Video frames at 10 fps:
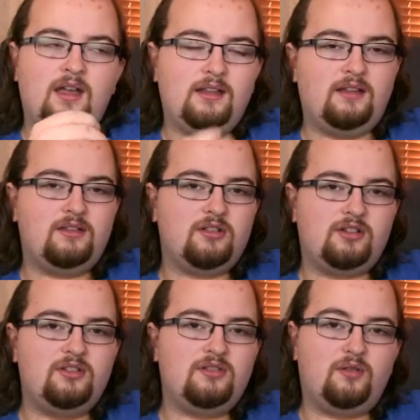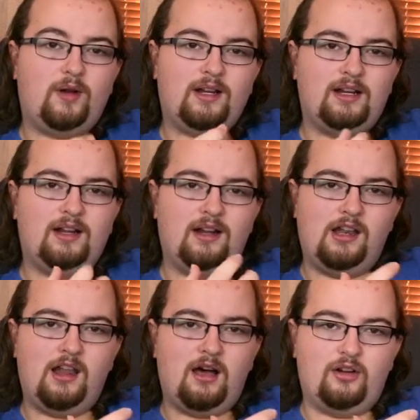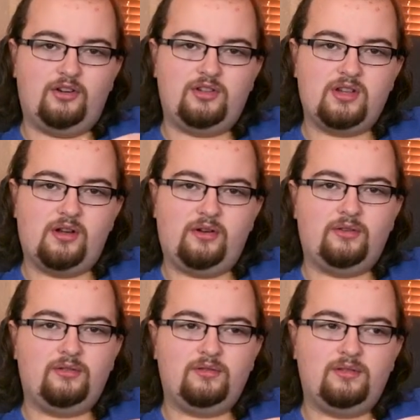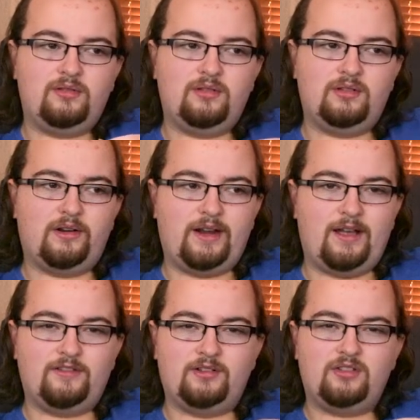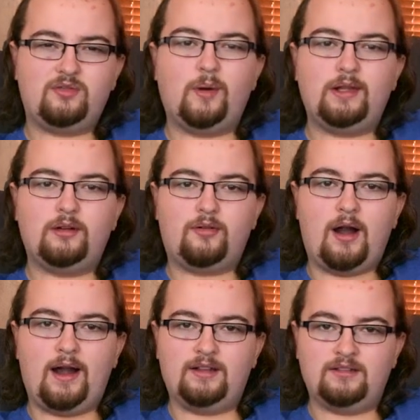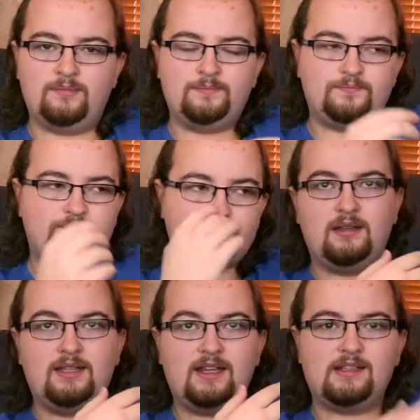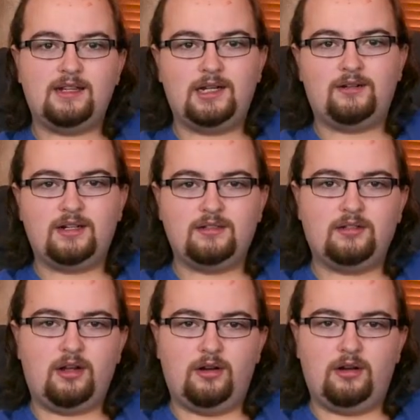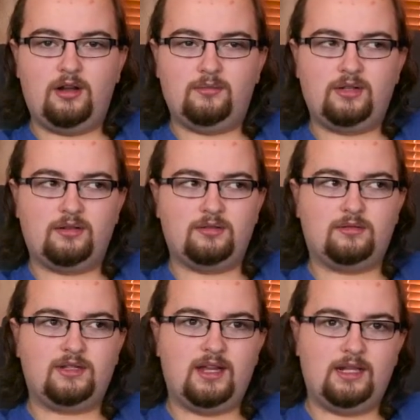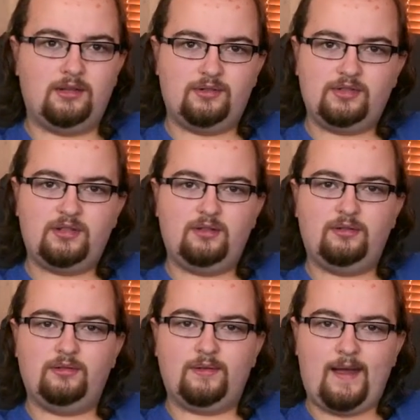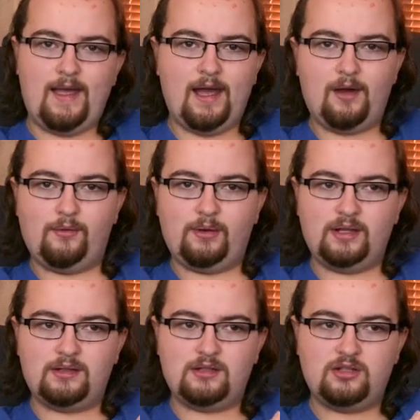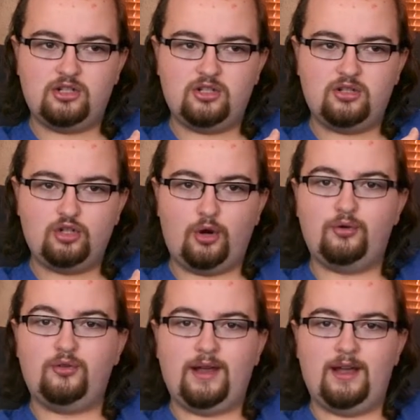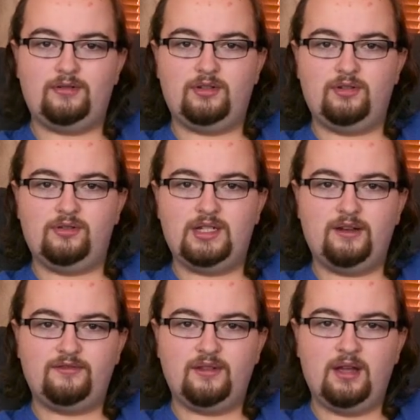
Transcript: And the instructions are quite clear and large, so you don't have to squint your eyes. It gets clearer as you go along because you're getting used to how it's showing you how to do stuff.